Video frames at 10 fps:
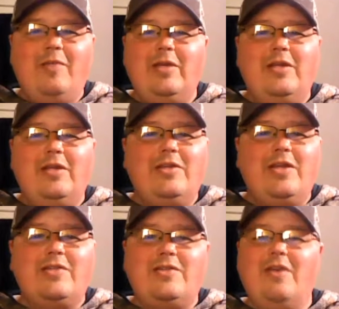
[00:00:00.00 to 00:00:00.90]
I mean,
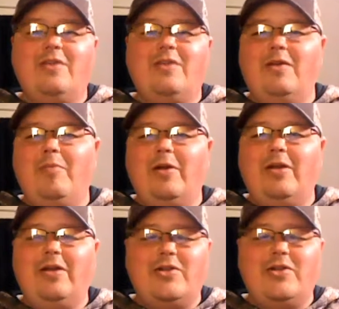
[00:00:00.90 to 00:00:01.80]
it's nothing compared
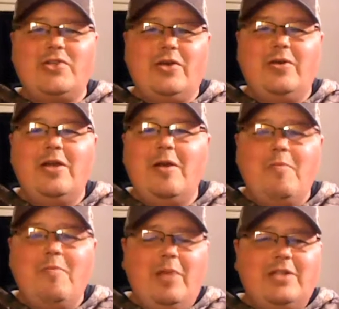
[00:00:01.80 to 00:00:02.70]
to here. So,
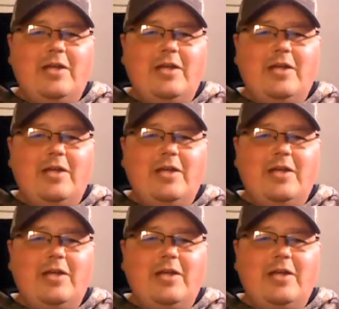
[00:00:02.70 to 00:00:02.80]
but